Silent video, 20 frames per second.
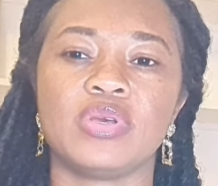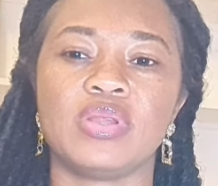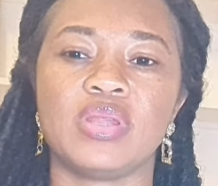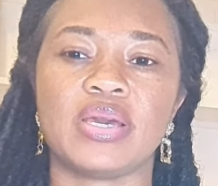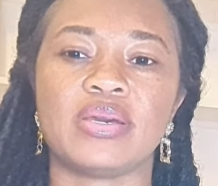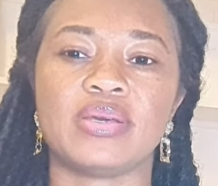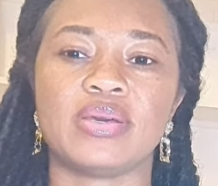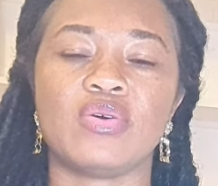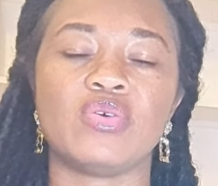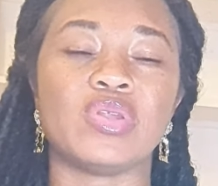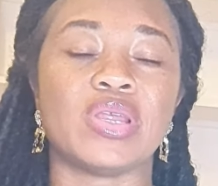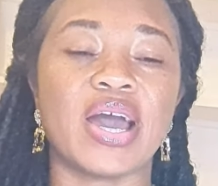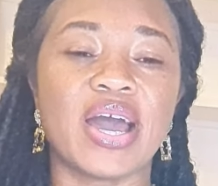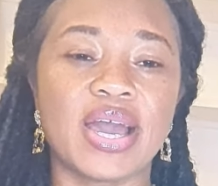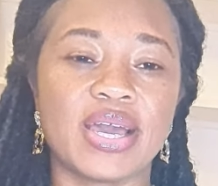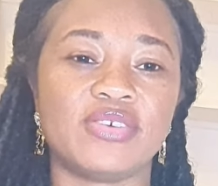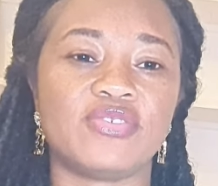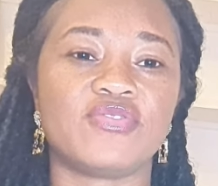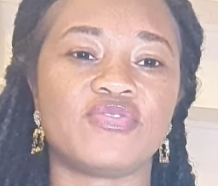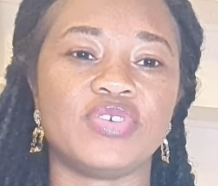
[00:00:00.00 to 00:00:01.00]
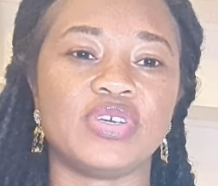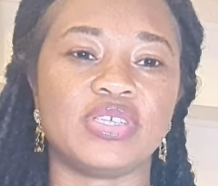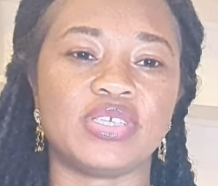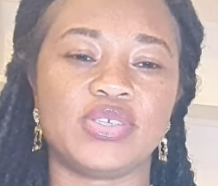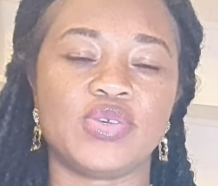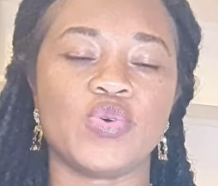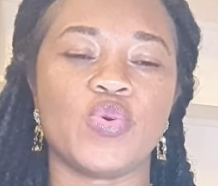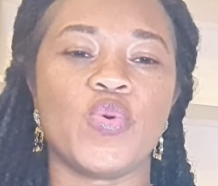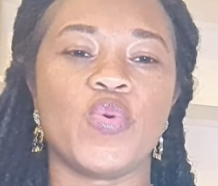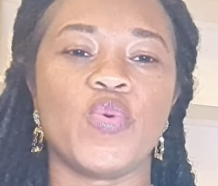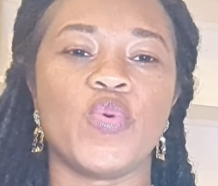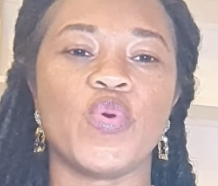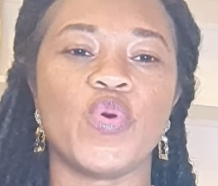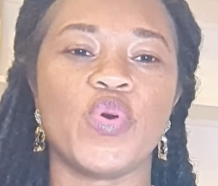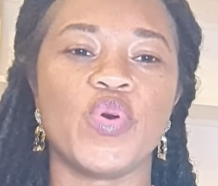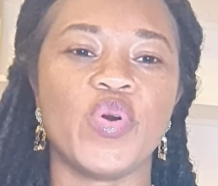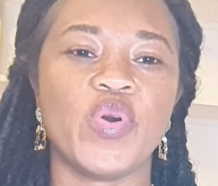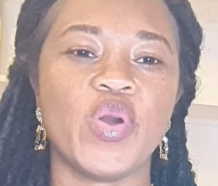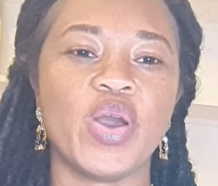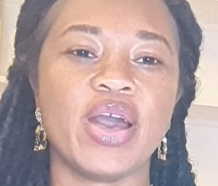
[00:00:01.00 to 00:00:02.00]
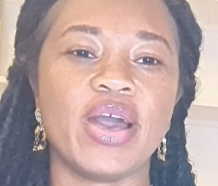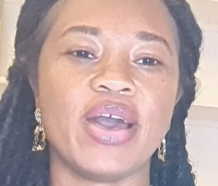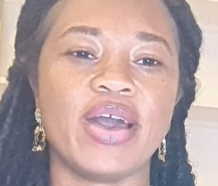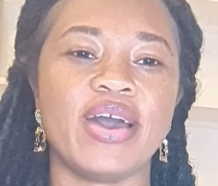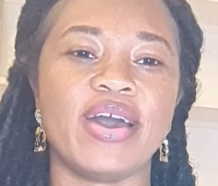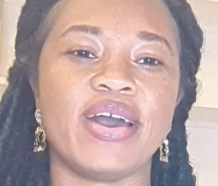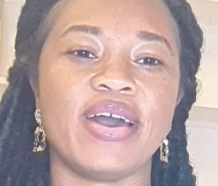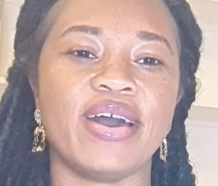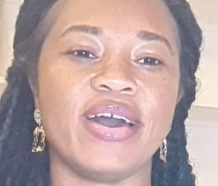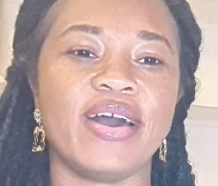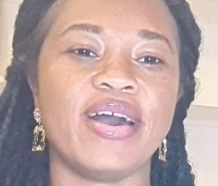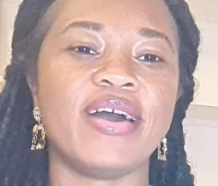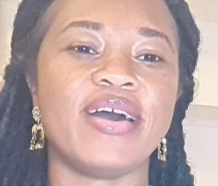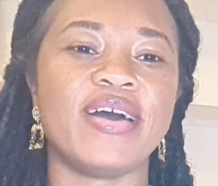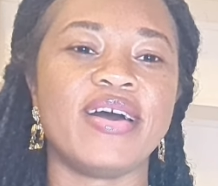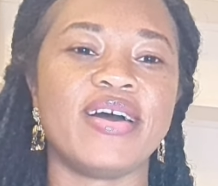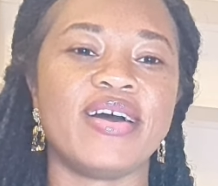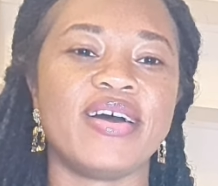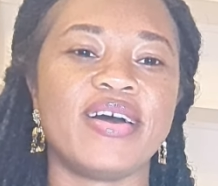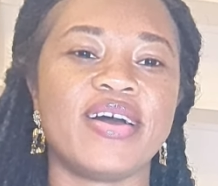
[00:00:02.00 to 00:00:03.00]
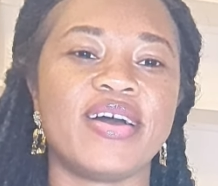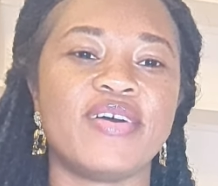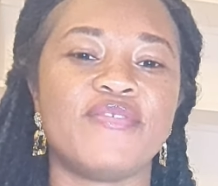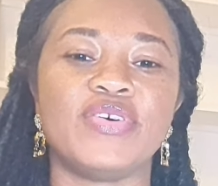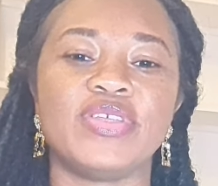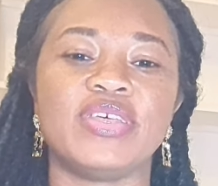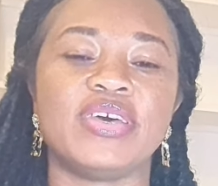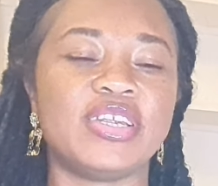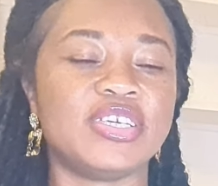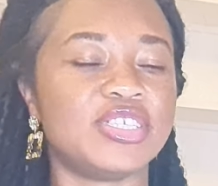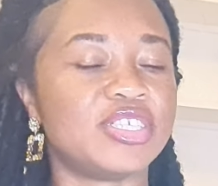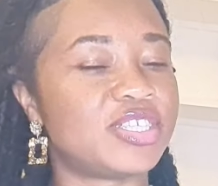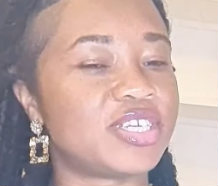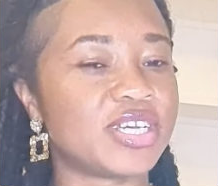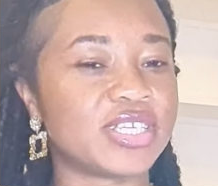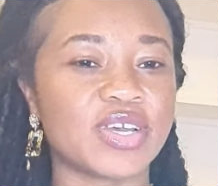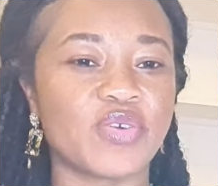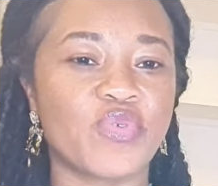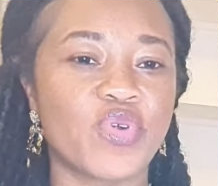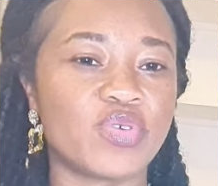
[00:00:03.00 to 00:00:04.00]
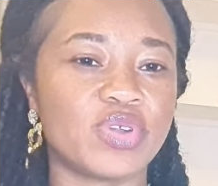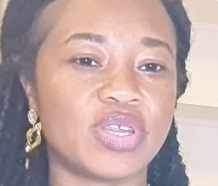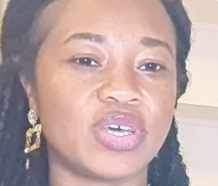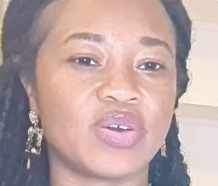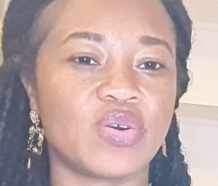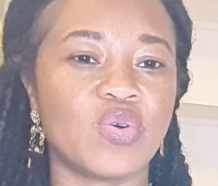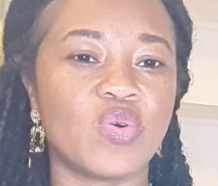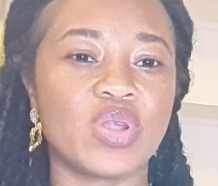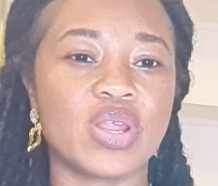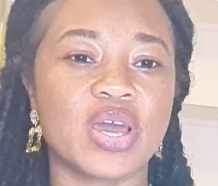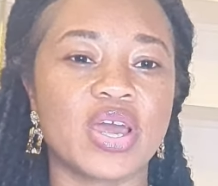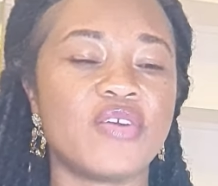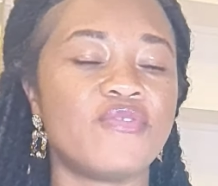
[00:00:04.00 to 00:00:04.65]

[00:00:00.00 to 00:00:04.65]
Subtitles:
like, on the high street, so everything is just around the corner.